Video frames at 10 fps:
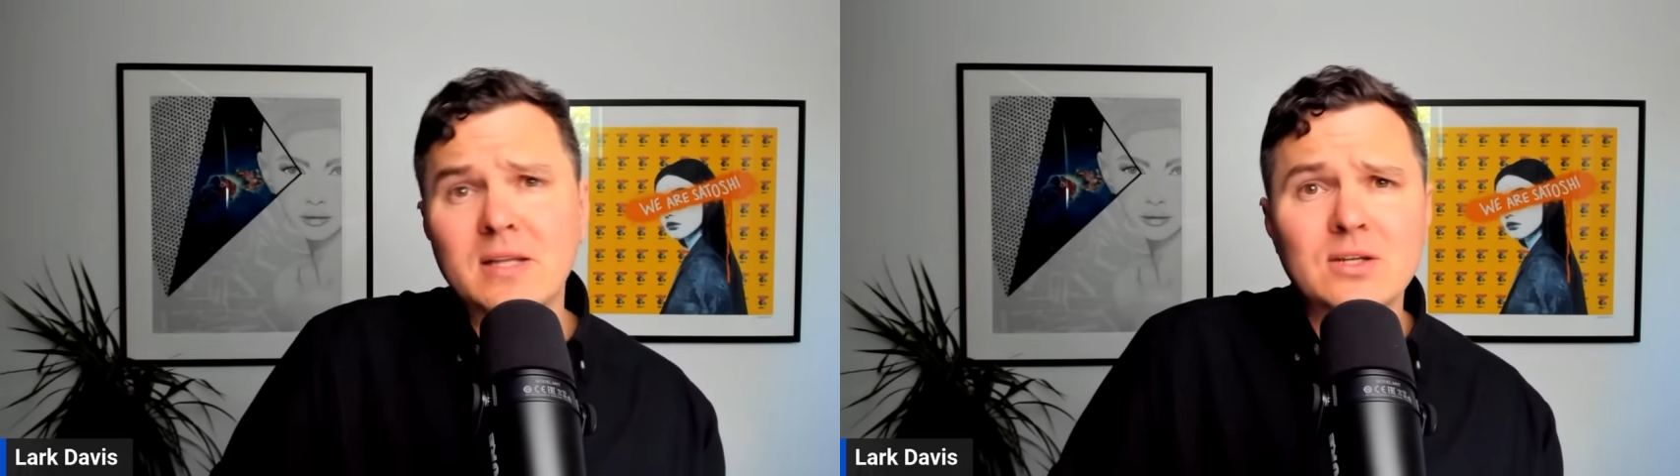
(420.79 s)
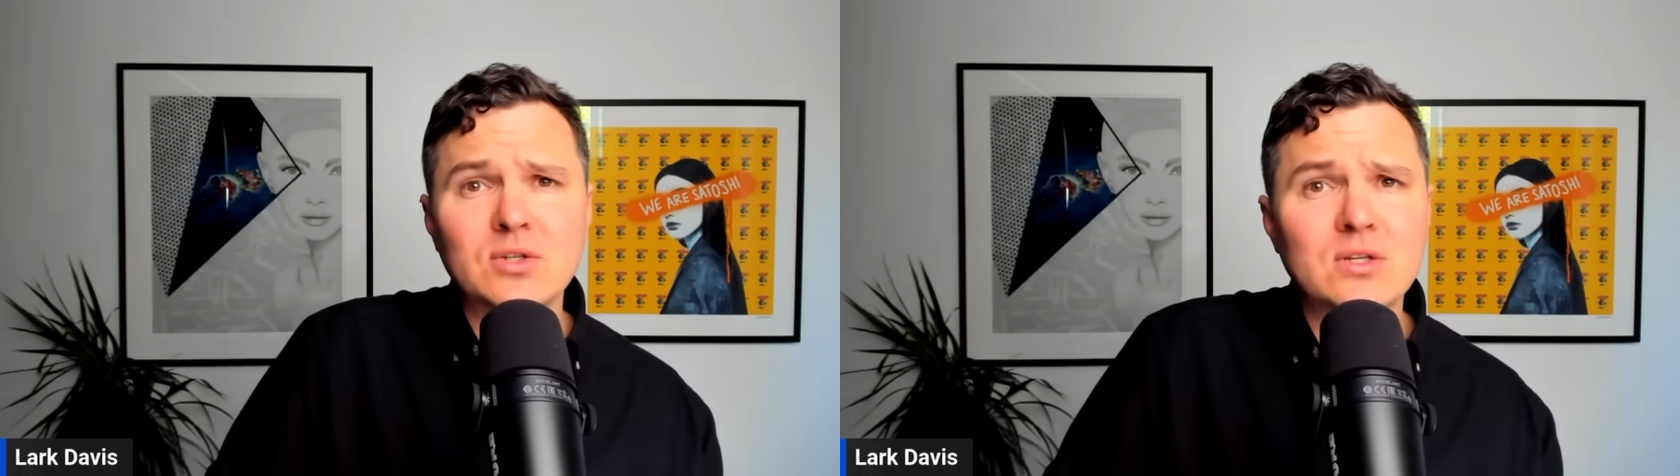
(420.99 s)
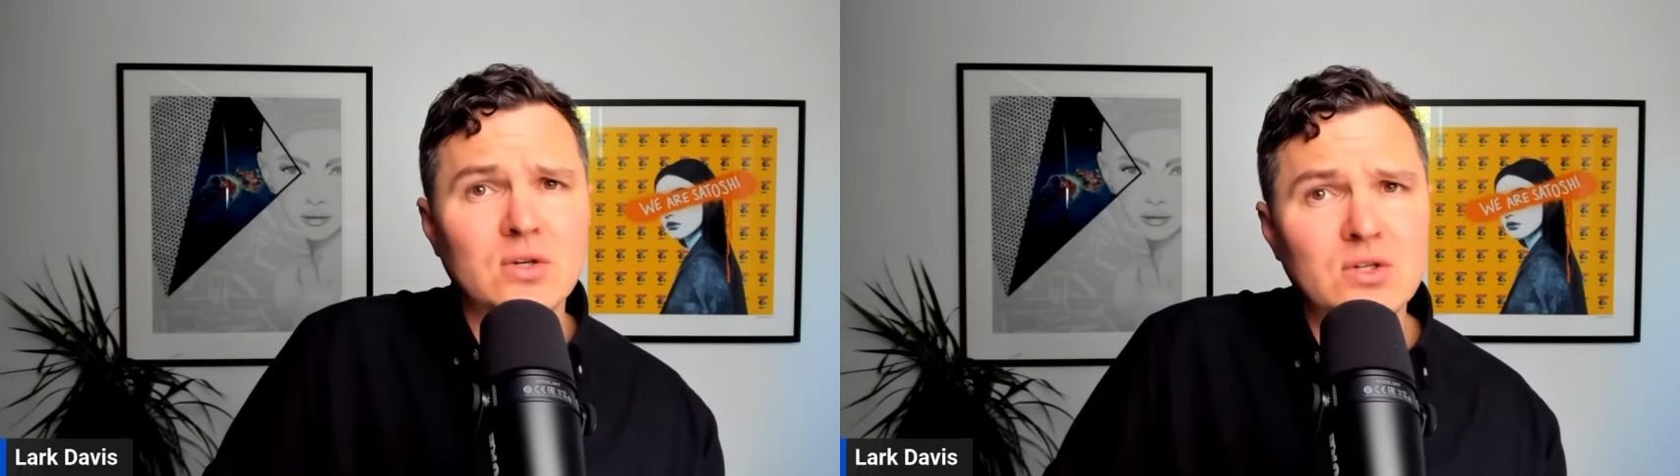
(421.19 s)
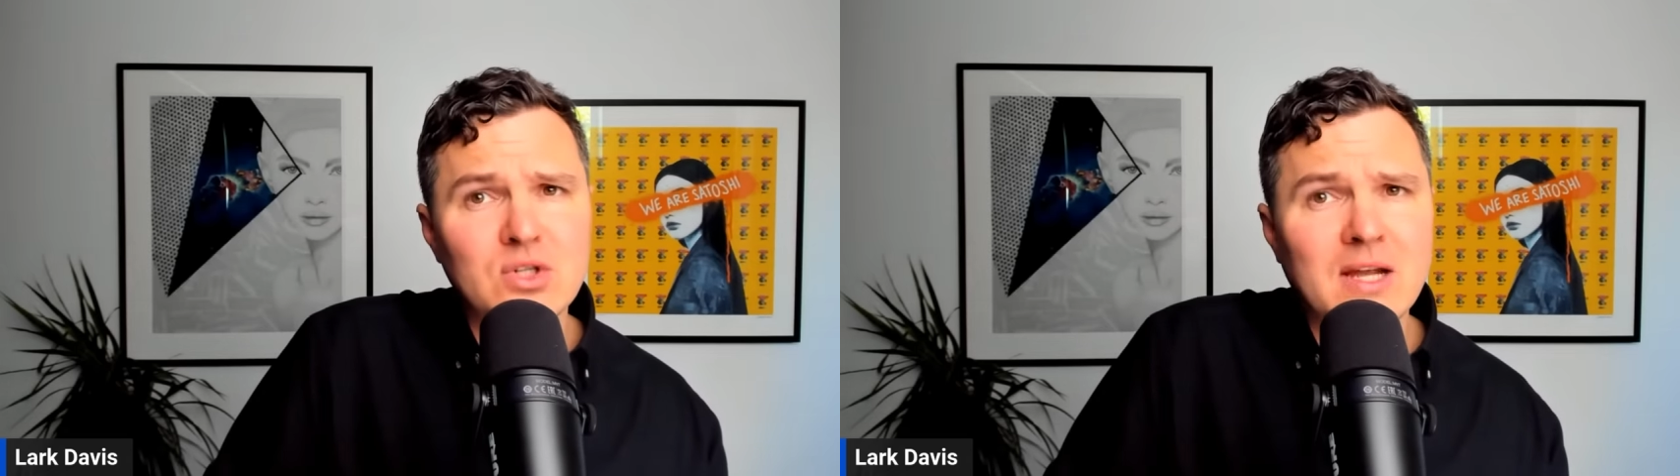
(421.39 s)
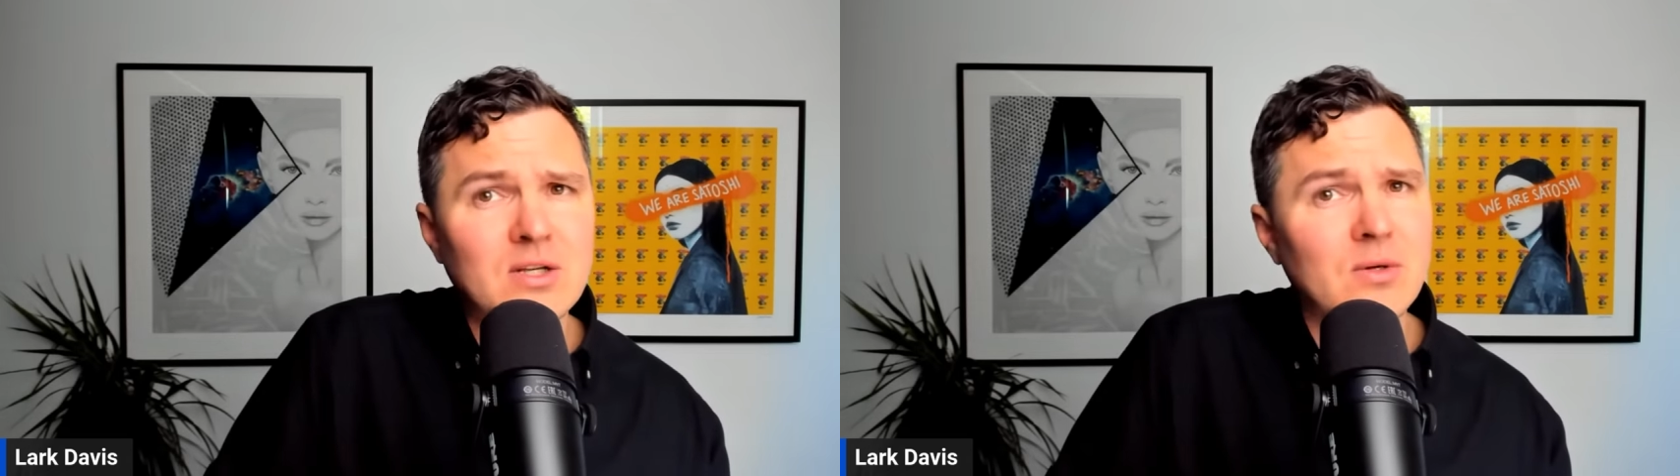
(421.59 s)
potentially turn
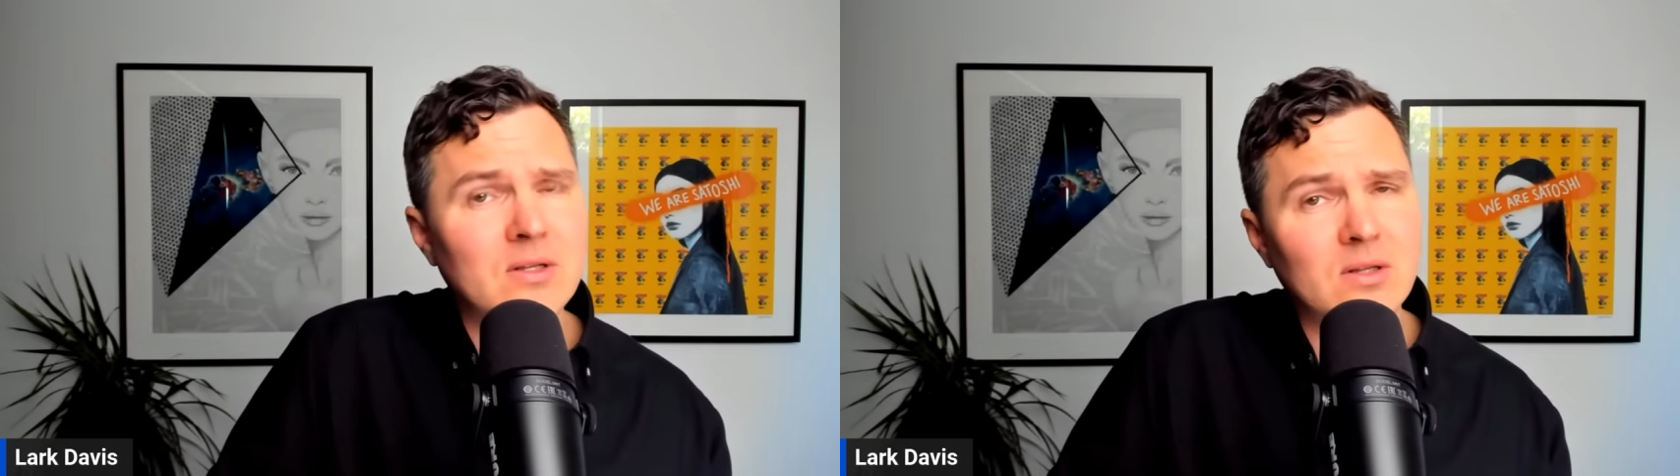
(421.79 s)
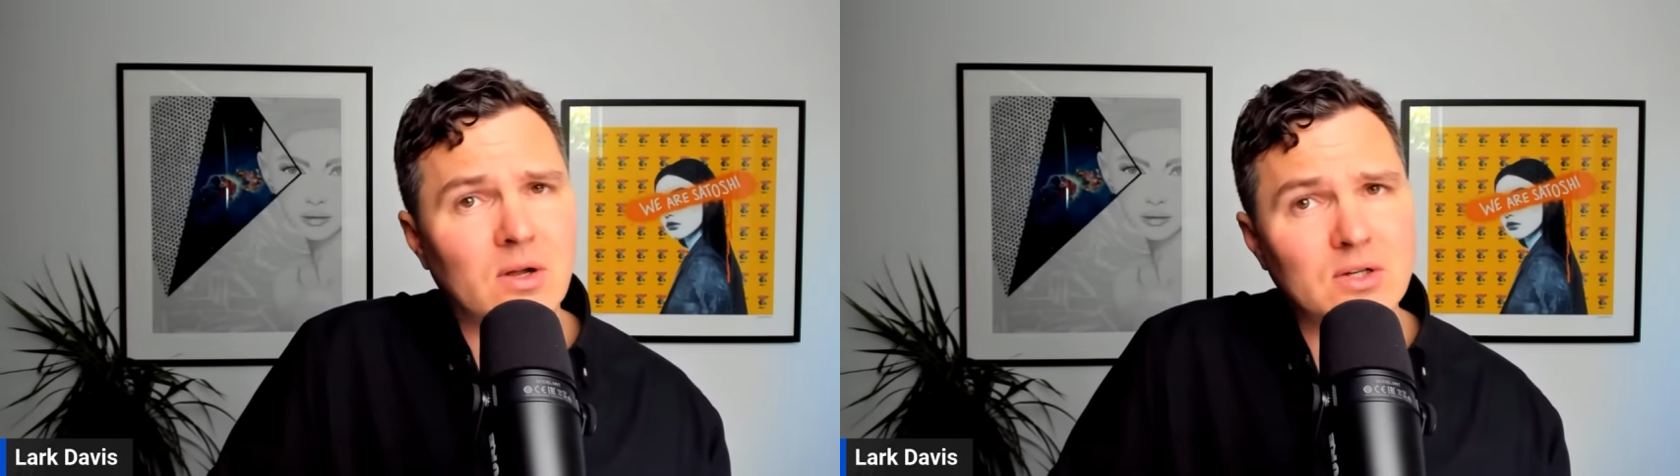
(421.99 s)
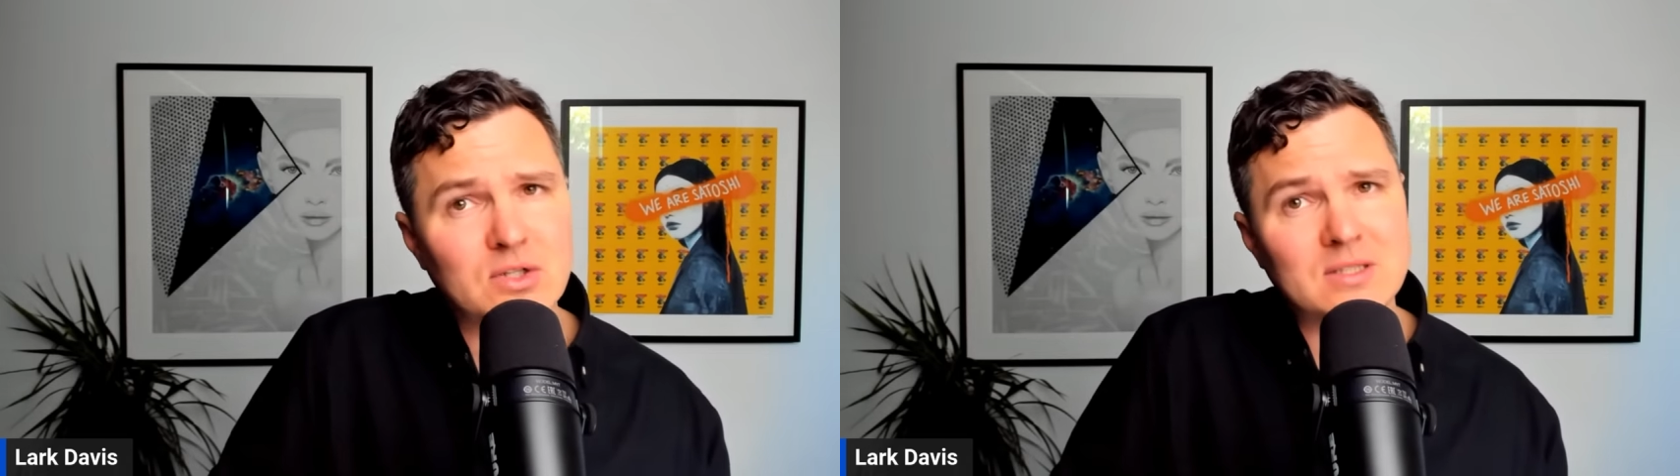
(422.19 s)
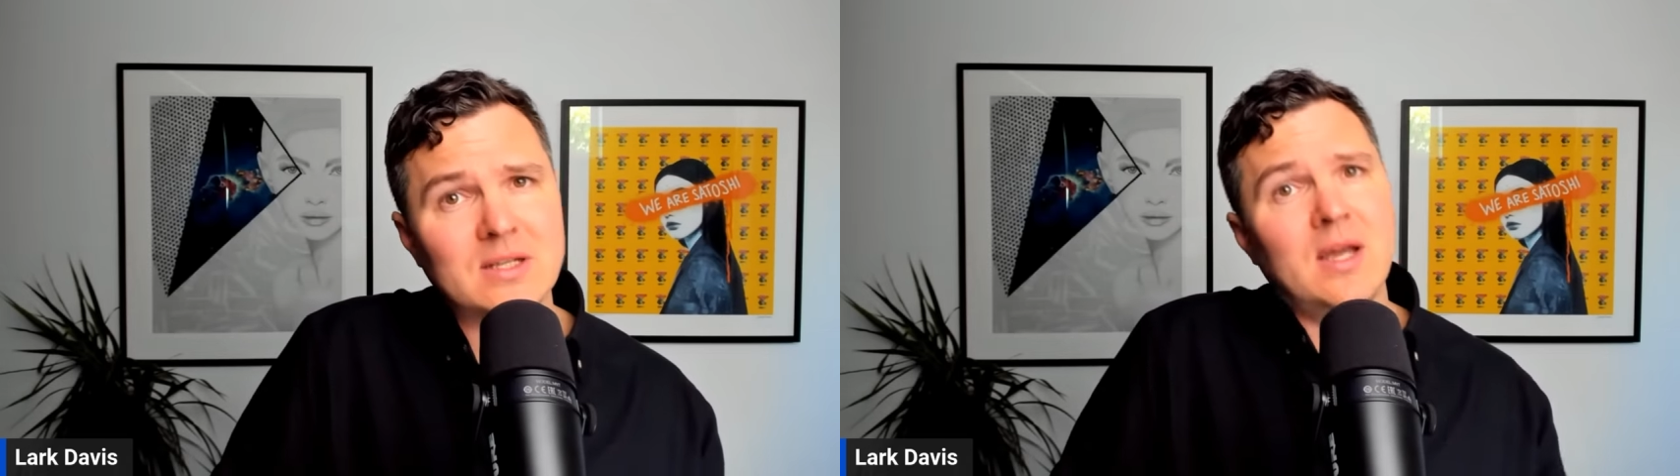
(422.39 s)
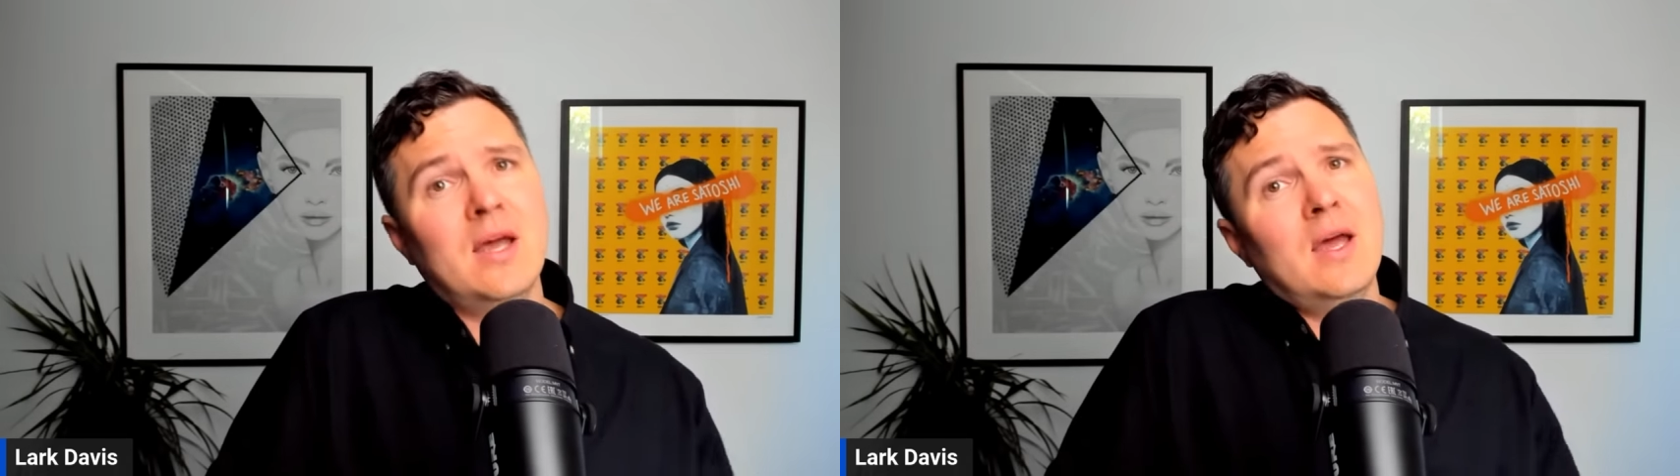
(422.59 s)
Jito into the largest